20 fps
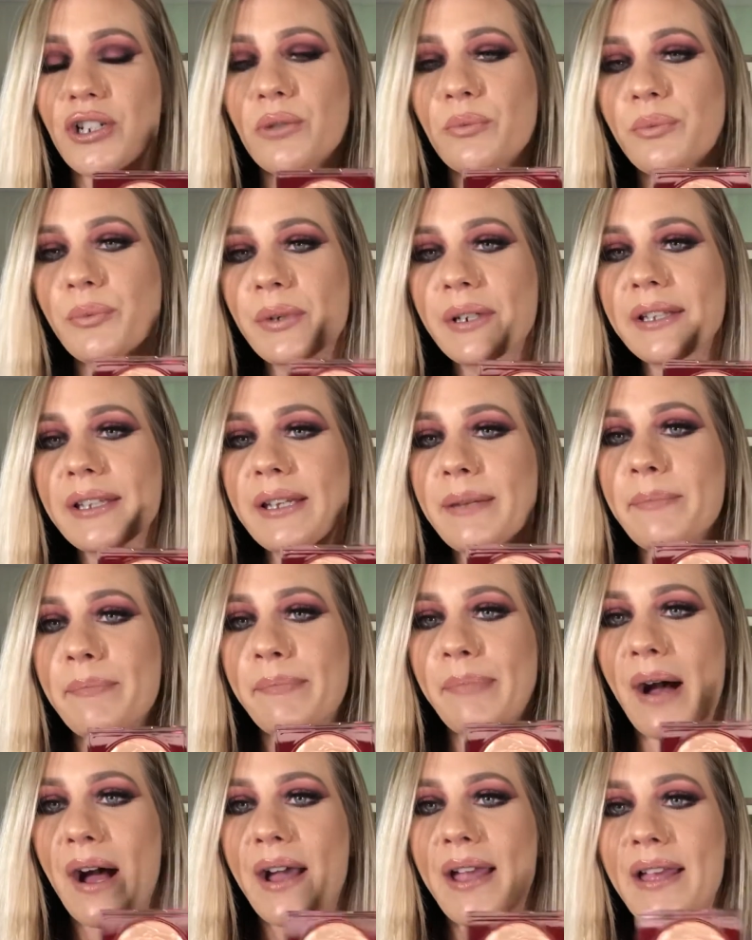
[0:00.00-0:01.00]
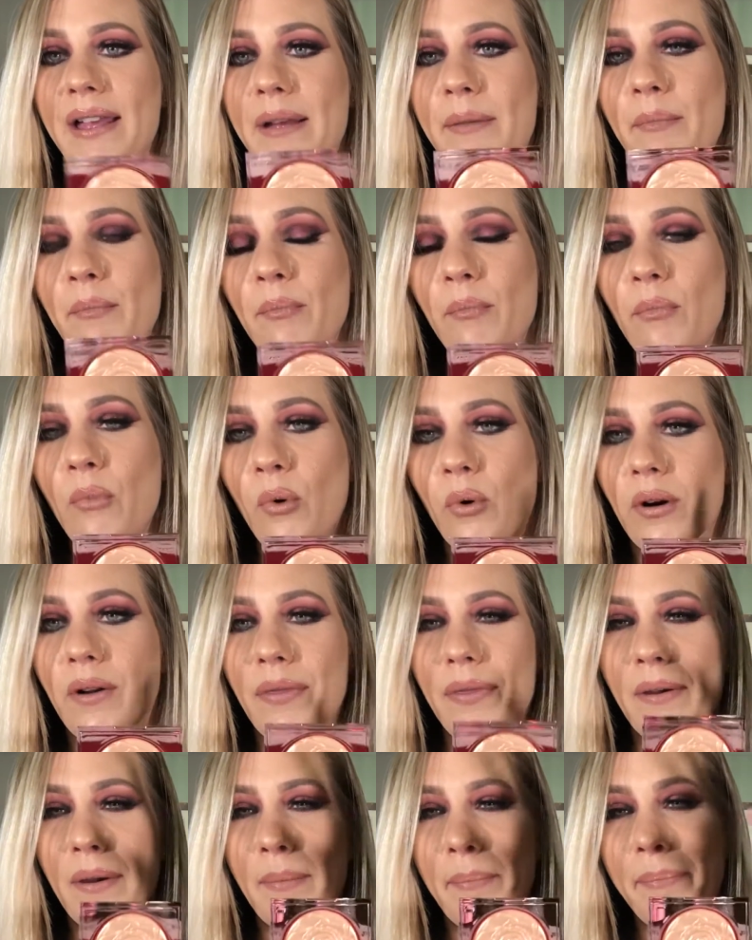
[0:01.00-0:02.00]
you're really buying
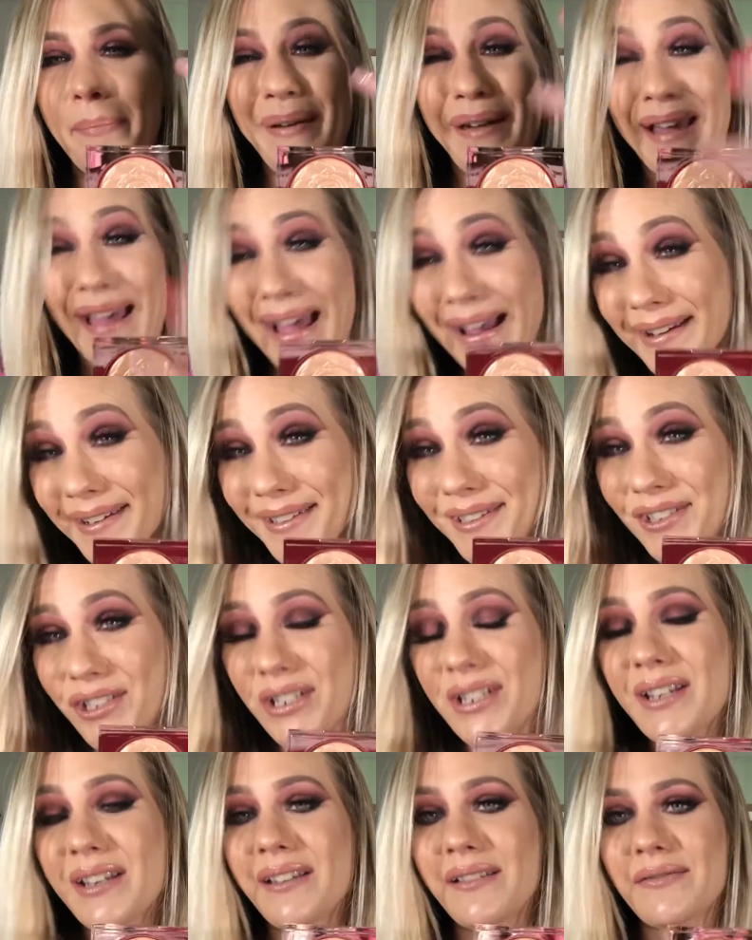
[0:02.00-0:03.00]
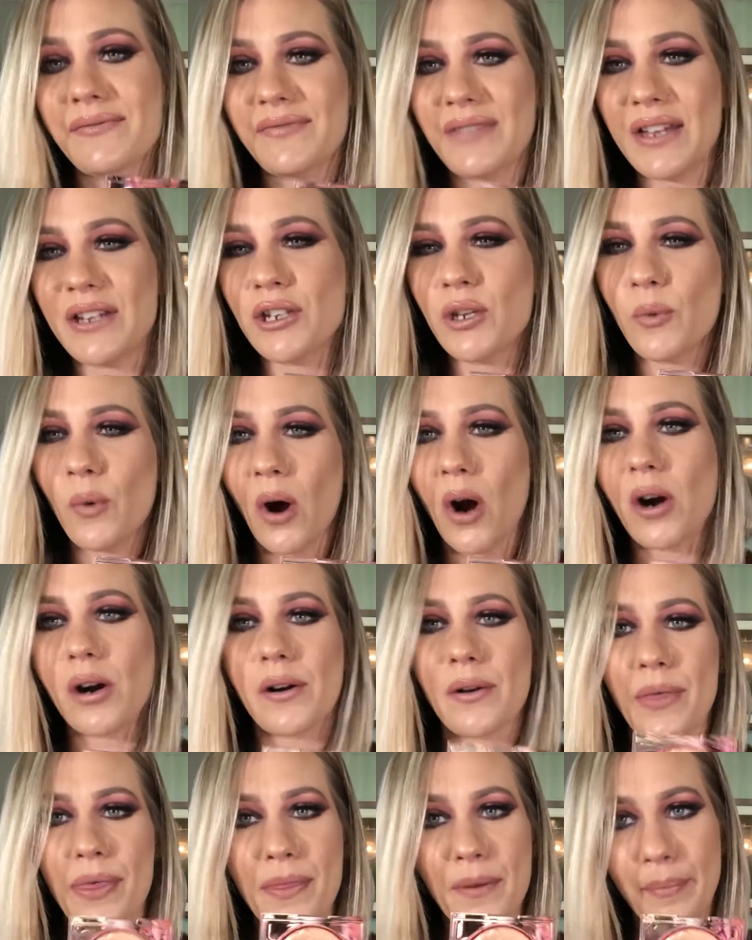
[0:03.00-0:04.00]
more the packaging than you
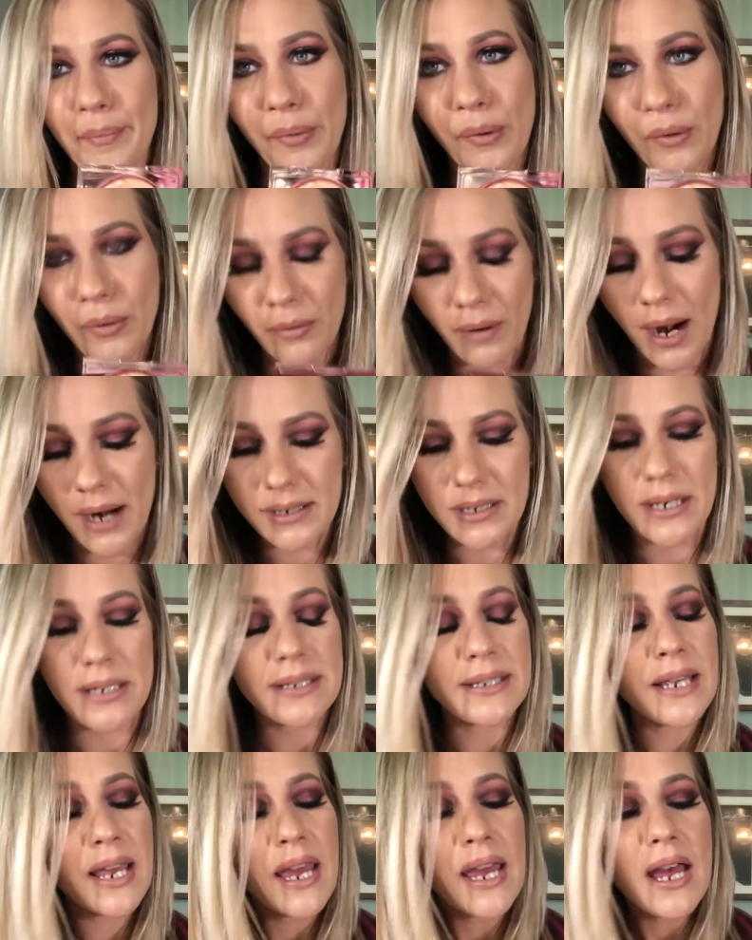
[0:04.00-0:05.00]
are the product.